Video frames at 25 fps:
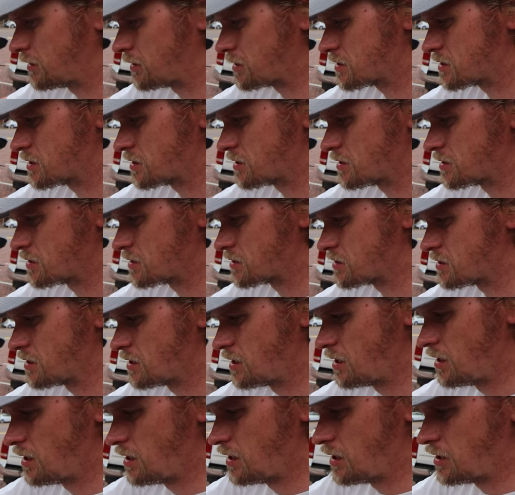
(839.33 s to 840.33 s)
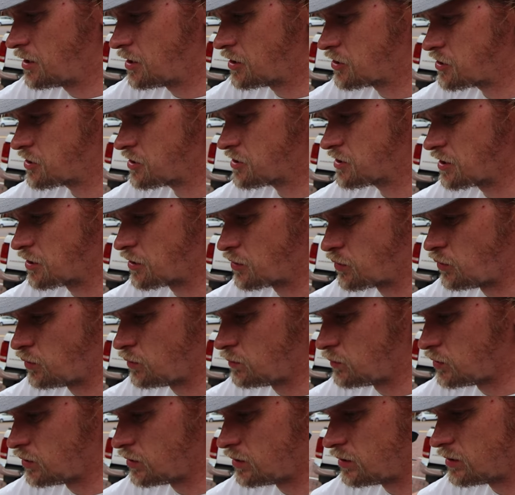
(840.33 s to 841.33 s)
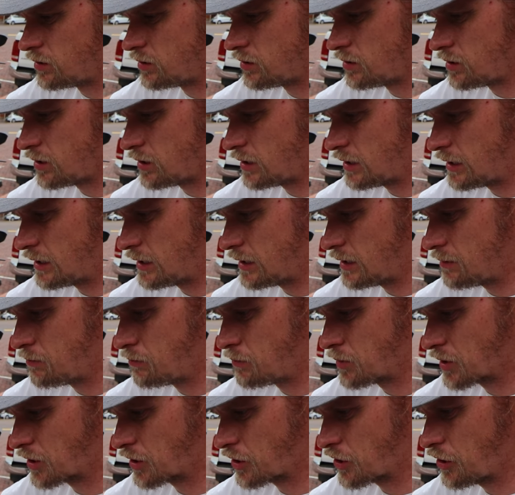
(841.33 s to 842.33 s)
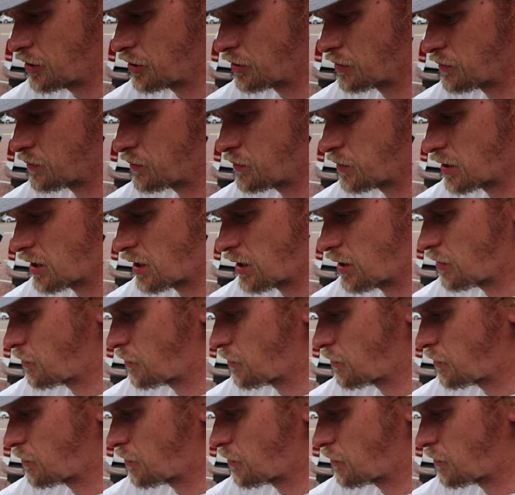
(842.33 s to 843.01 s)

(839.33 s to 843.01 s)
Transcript: This is just a normal um, Minkota foot